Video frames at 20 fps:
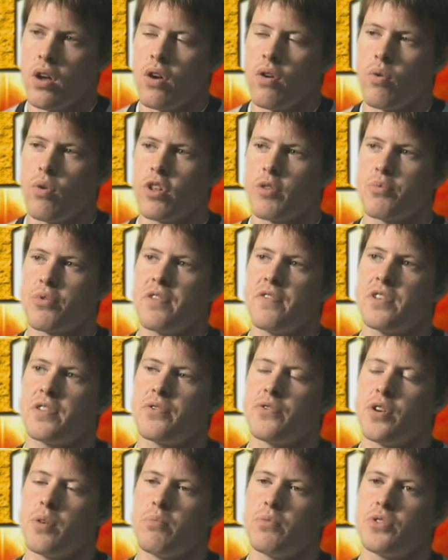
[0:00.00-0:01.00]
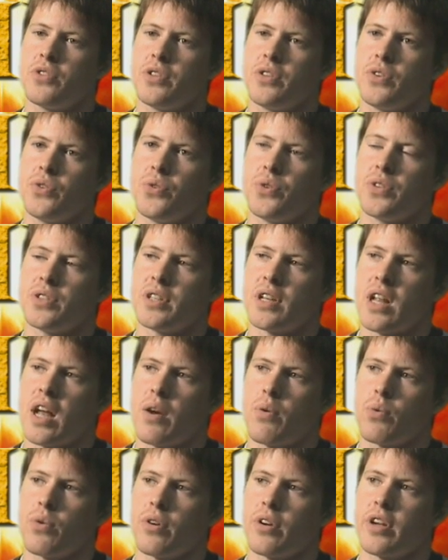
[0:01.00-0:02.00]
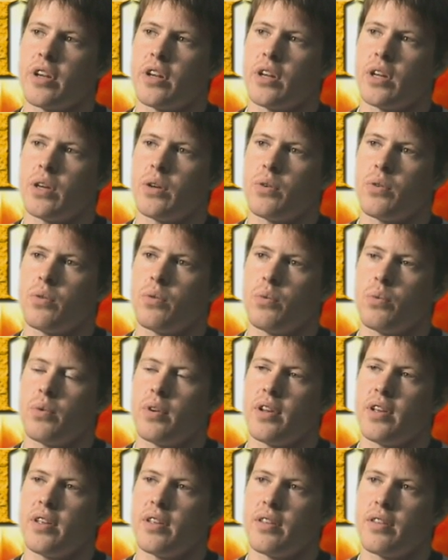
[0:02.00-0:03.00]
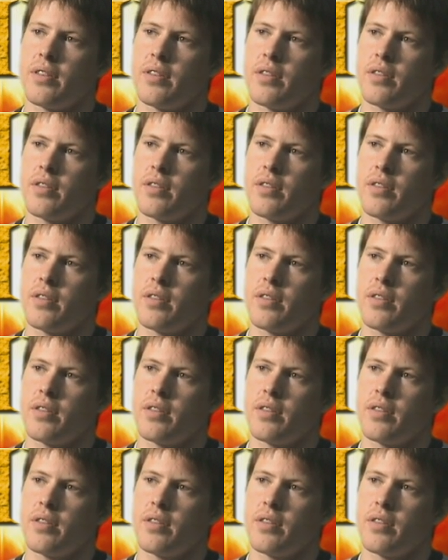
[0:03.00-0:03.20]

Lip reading: Well, the previous films, it was a lot working with